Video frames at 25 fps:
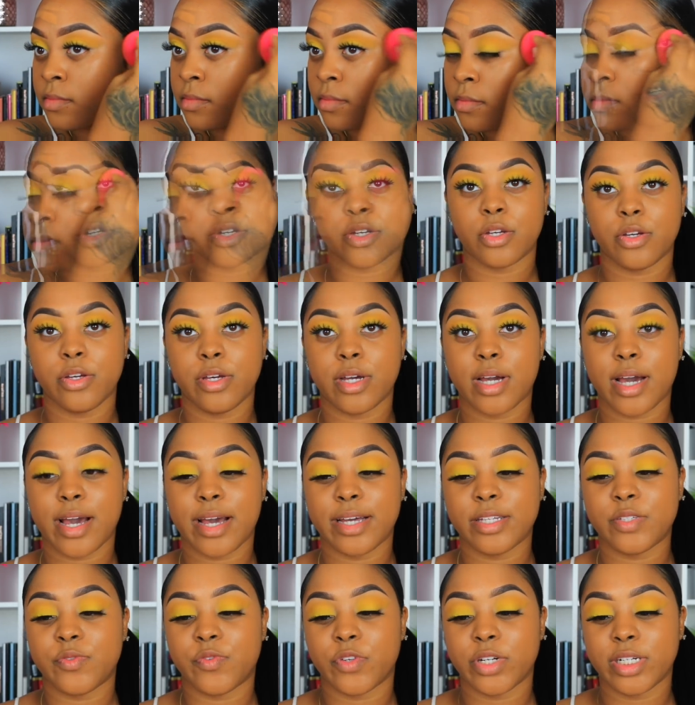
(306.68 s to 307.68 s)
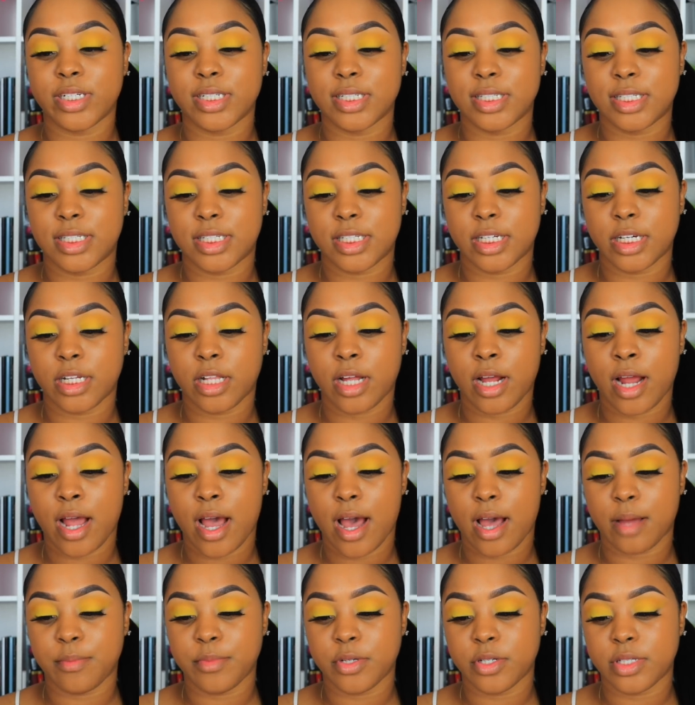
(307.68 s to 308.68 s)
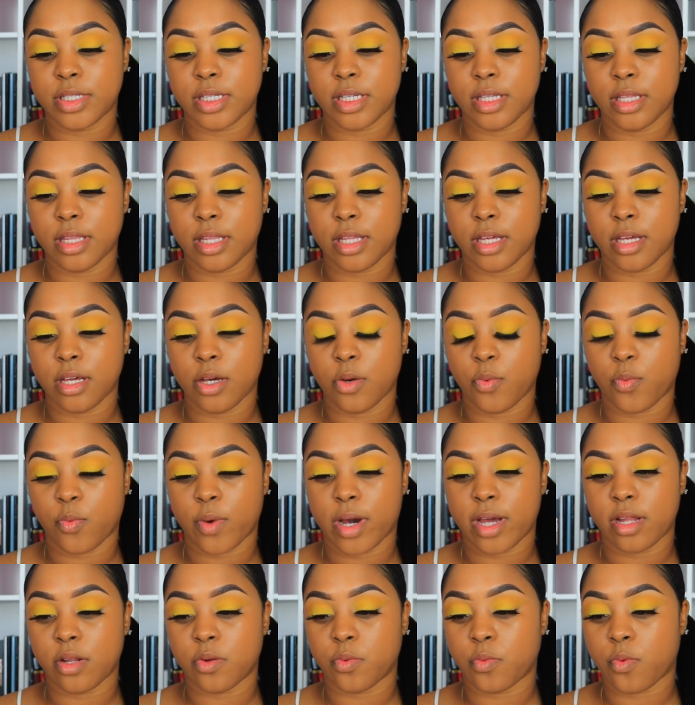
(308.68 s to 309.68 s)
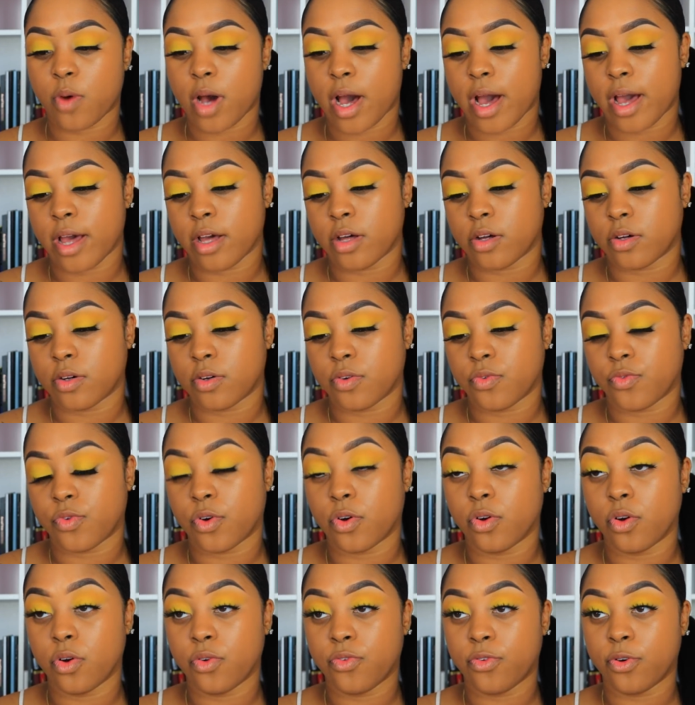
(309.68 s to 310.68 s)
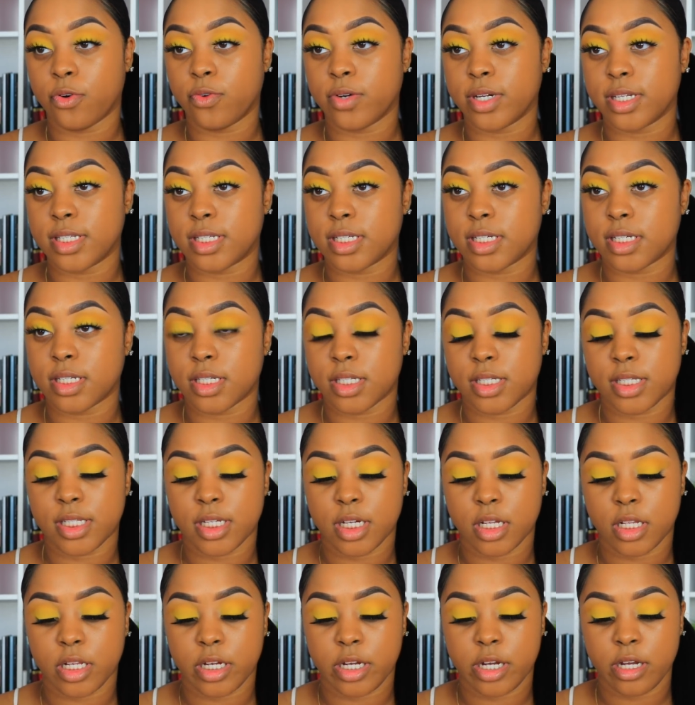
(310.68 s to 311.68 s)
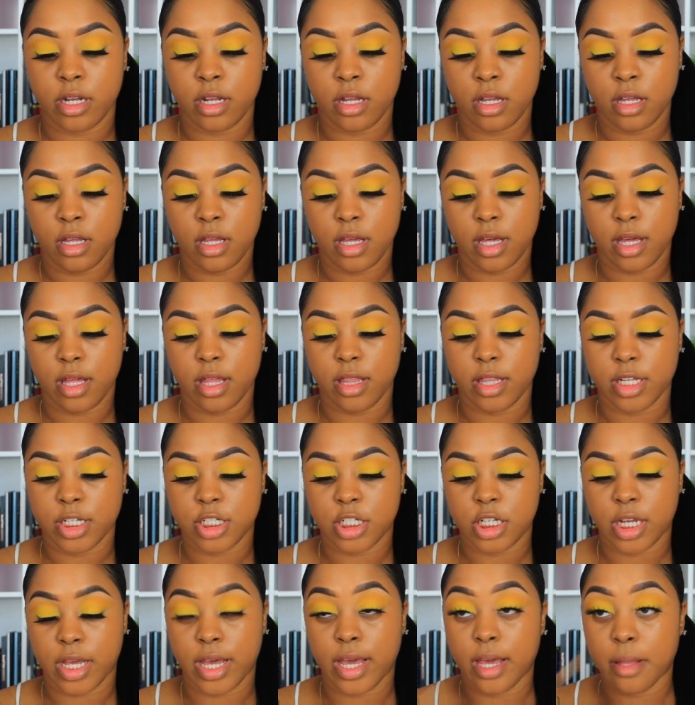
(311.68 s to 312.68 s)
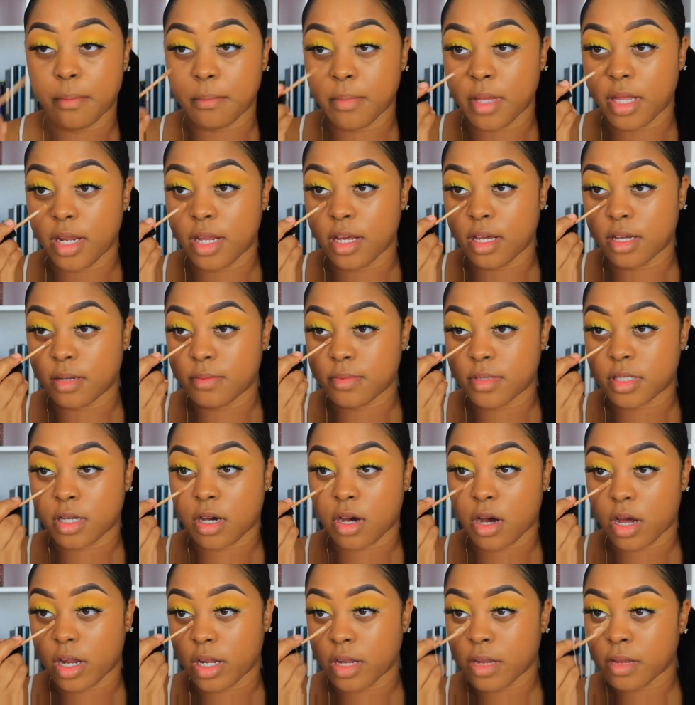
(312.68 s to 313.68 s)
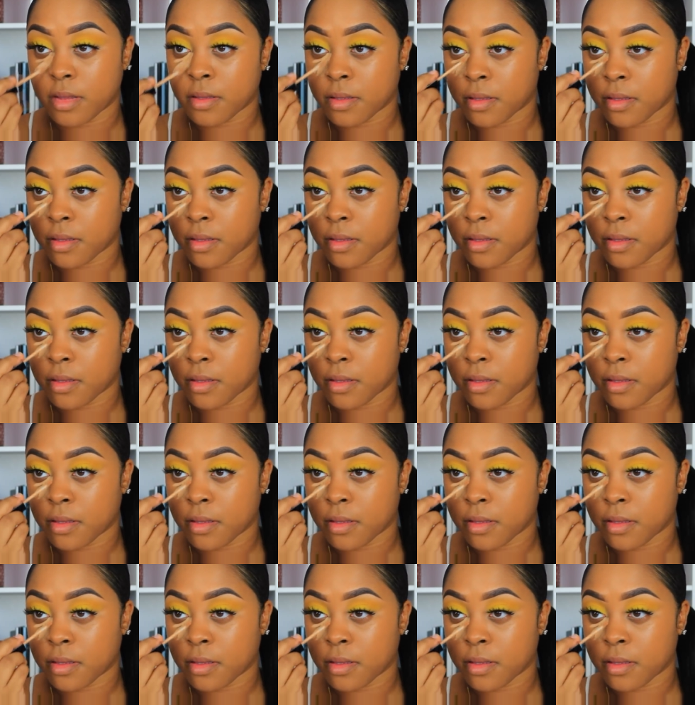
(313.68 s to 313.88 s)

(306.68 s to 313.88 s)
So you guys, for concealer, I'm using the Wet n Wild Photo Focus Concealer in the shade Medium Tawny.